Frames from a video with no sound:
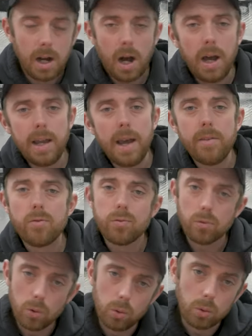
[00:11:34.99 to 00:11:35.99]
I have
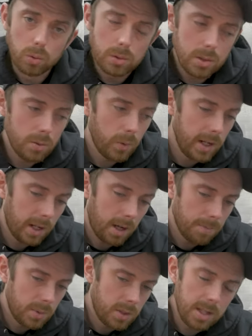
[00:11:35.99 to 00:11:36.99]
rules when it
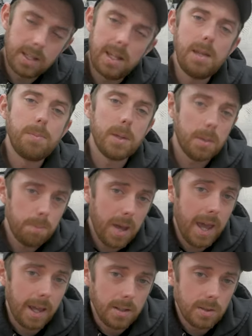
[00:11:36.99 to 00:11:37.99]
comes to keeping
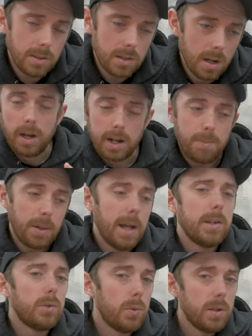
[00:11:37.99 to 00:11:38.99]
pets, and I
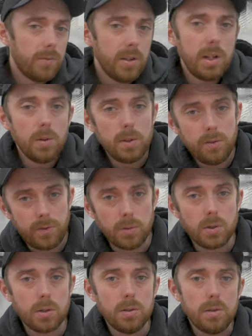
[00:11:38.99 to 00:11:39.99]
plan on doing a video in the
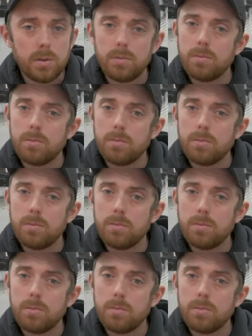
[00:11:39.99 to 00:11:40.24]
future